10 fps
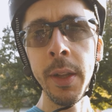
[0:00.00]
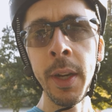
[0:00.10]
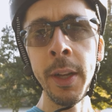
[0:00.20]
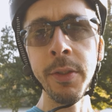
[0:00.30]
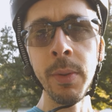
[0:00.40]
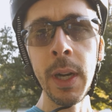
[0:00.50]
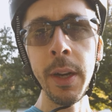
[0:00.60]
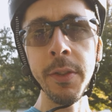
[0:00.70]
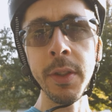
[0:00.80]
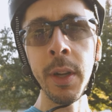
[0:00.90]
Today's
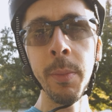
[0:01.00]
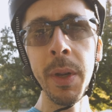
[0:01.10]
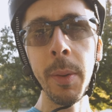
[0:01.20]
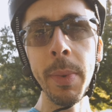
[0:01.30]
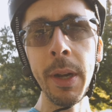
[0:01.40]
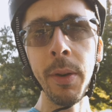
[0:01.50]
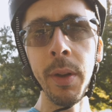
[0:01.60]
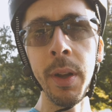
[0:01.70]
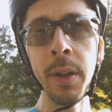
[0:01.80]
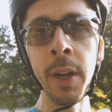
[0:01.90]
ride is going to be about
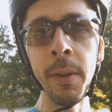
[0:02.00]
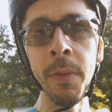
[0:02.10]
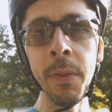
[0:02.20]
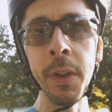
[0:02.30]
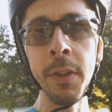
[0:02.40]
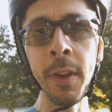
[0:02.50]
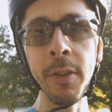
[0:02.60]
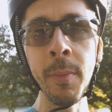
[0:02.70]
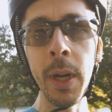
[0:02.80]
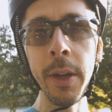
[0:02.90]
uh,
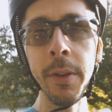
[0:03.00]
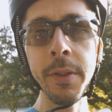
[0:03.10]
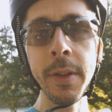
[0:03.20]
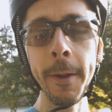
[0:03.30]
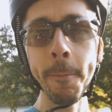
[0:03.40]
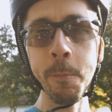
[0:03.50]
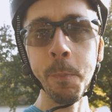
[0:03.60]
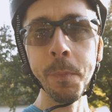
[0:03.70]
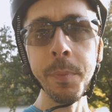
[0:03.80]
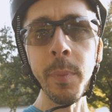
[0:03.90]
56 miles,
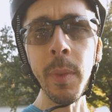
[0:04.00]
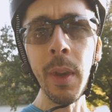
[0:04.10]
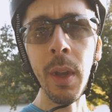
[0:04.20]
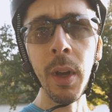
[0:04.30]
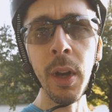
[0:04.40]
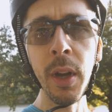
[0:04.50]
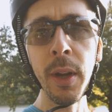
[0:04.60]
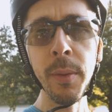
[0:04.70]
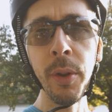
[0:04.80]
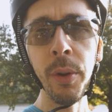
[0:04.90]

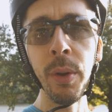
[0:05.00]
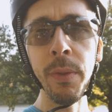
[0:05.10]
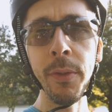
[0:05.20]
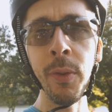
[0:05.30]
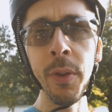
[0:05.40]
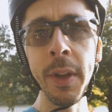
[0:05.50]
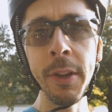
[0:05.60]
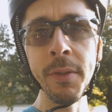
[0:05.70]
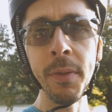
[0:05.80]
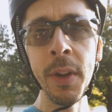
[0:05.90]
uh, a little over
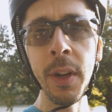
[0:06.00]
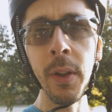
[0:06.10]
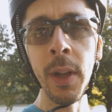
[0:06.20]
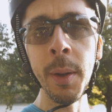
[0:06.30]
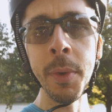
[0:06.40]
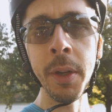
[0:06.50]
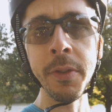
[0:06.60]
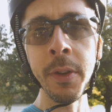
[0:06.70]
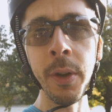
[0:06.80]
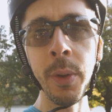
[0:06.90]
4,000 feet of climbing,
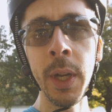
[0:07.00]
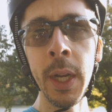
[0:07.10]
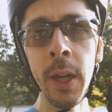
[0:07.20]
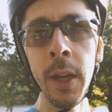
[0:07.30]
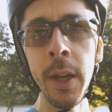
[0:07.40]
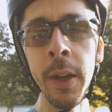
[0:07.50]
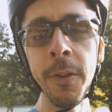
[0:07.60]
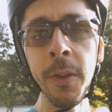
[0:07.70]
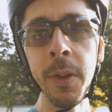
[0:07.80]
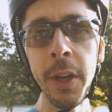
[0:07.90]
so
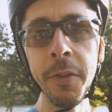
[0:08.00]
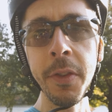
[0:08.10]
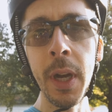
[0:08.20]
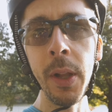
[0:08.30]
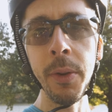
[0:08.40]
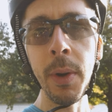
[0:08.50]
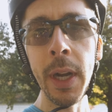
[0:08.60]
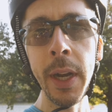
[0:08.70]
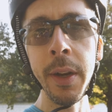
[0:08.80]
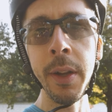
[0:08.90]
it's a nice solid
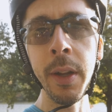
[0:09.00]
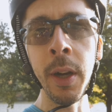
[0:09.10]
ride.